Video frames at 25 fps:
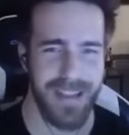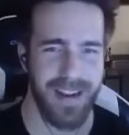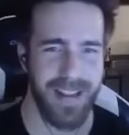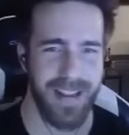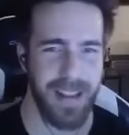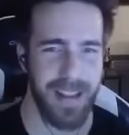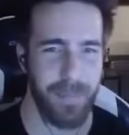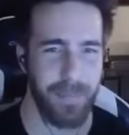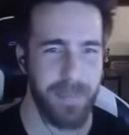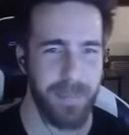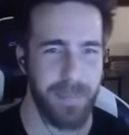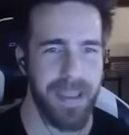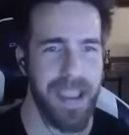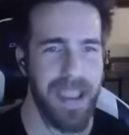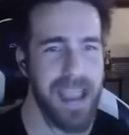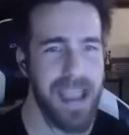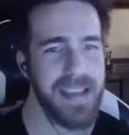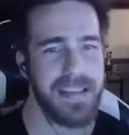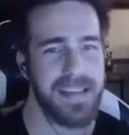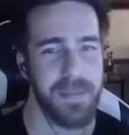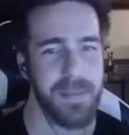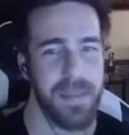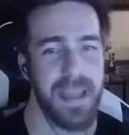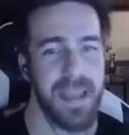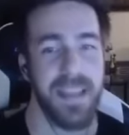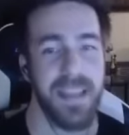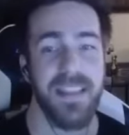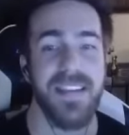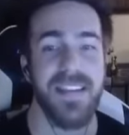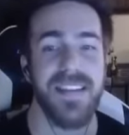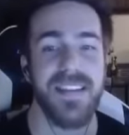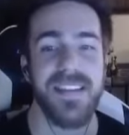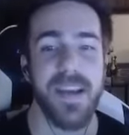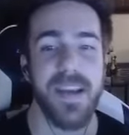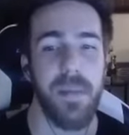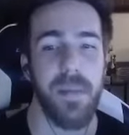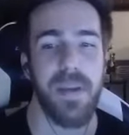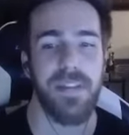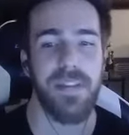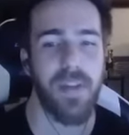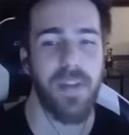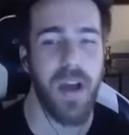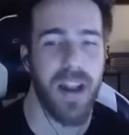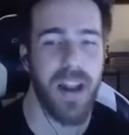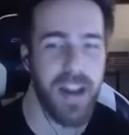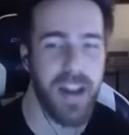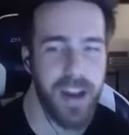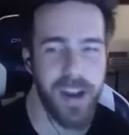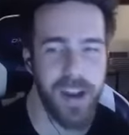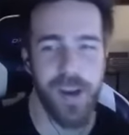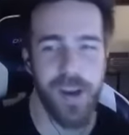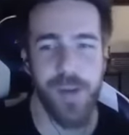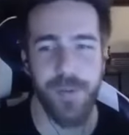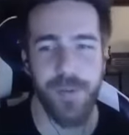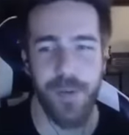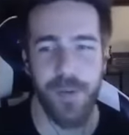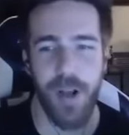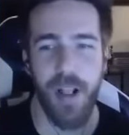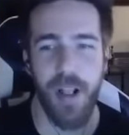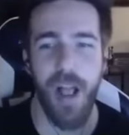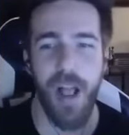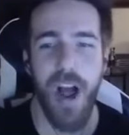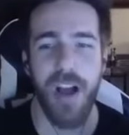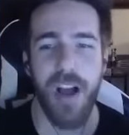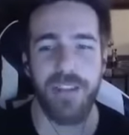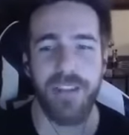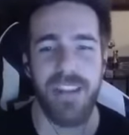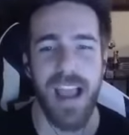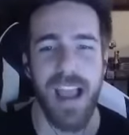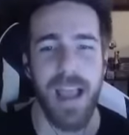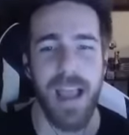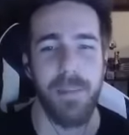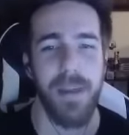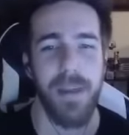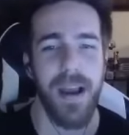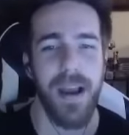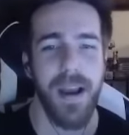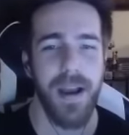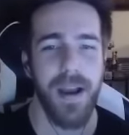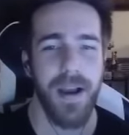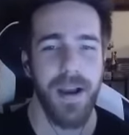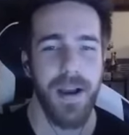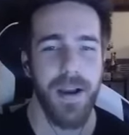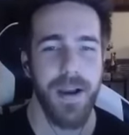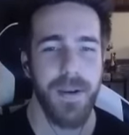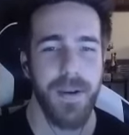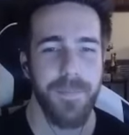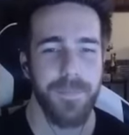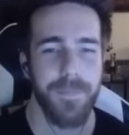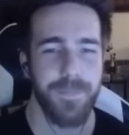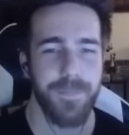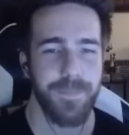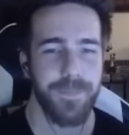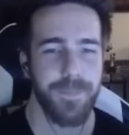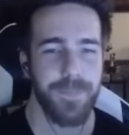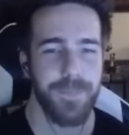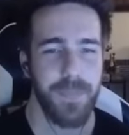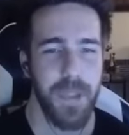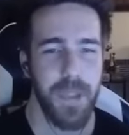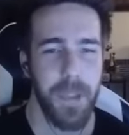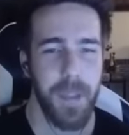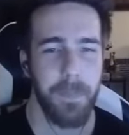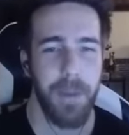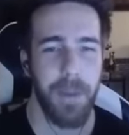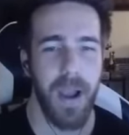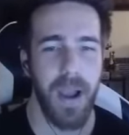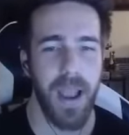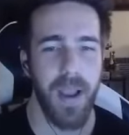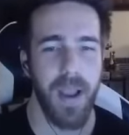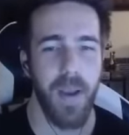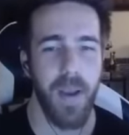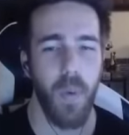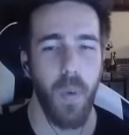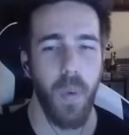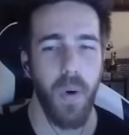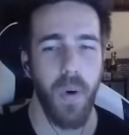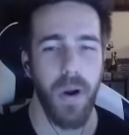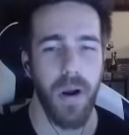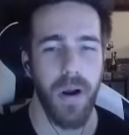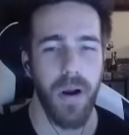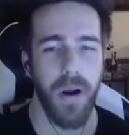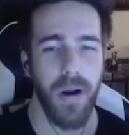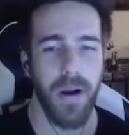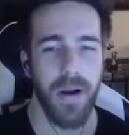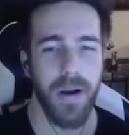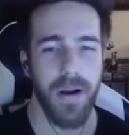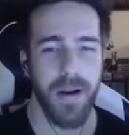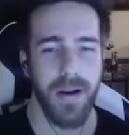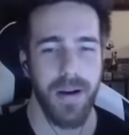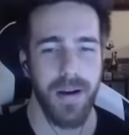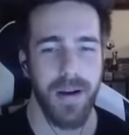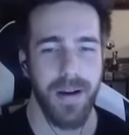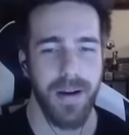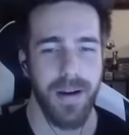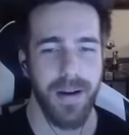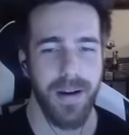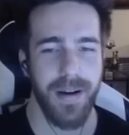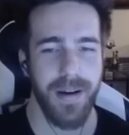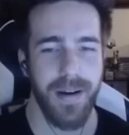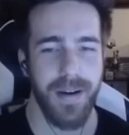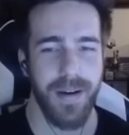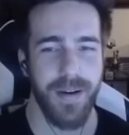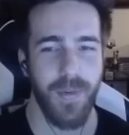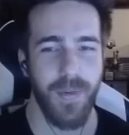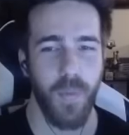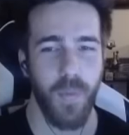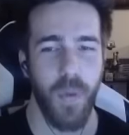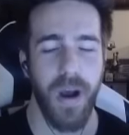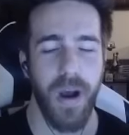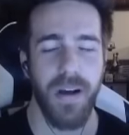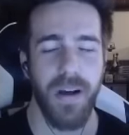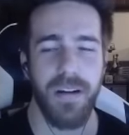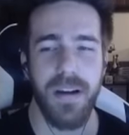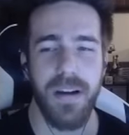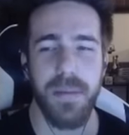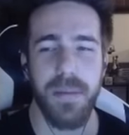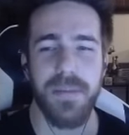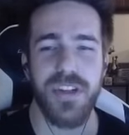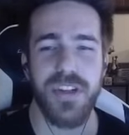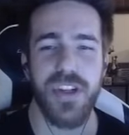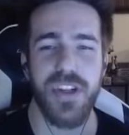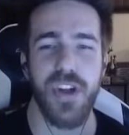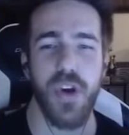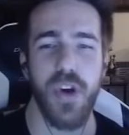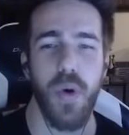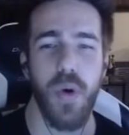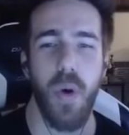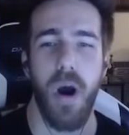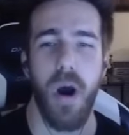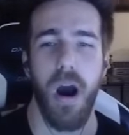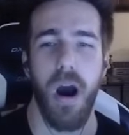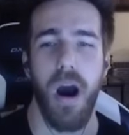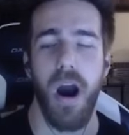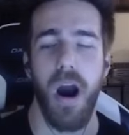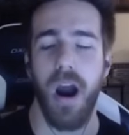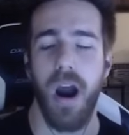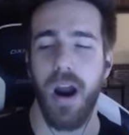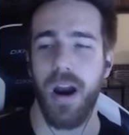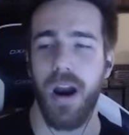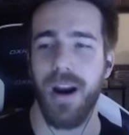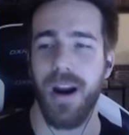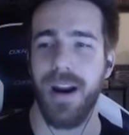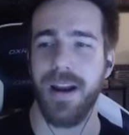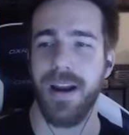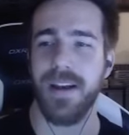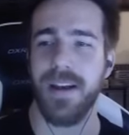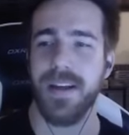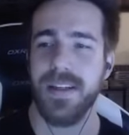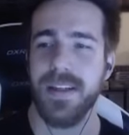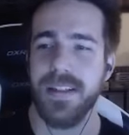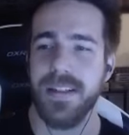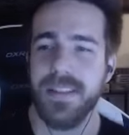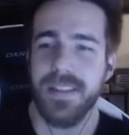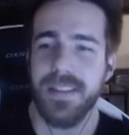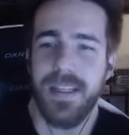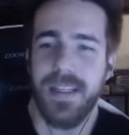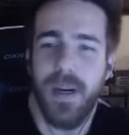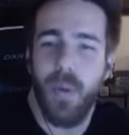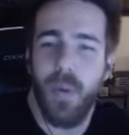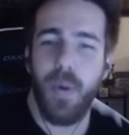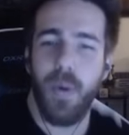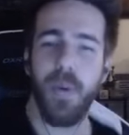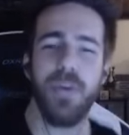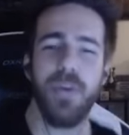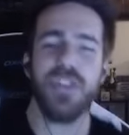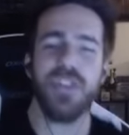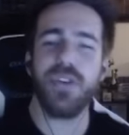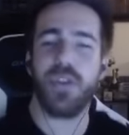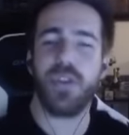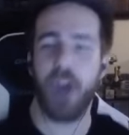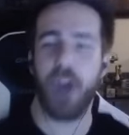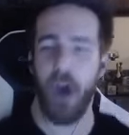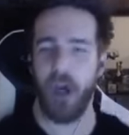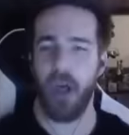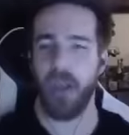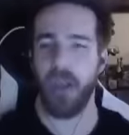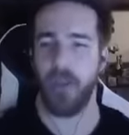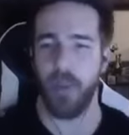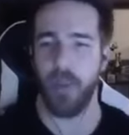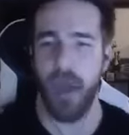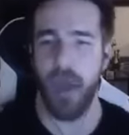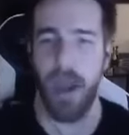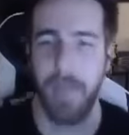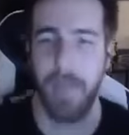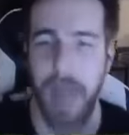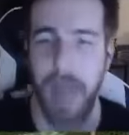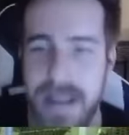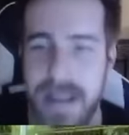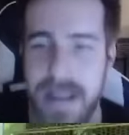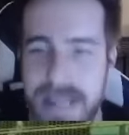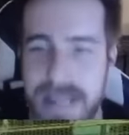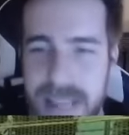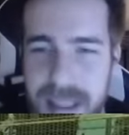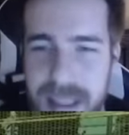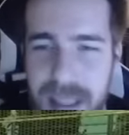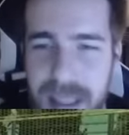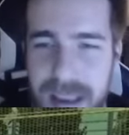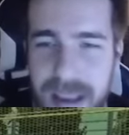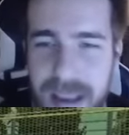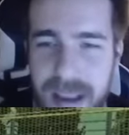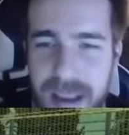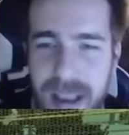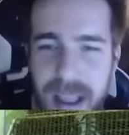like BS and be like, "This is something we've wanted to do for a long time, for years, but ever since our birth." Welcome to our. What would you call it, Rob? I'd say like,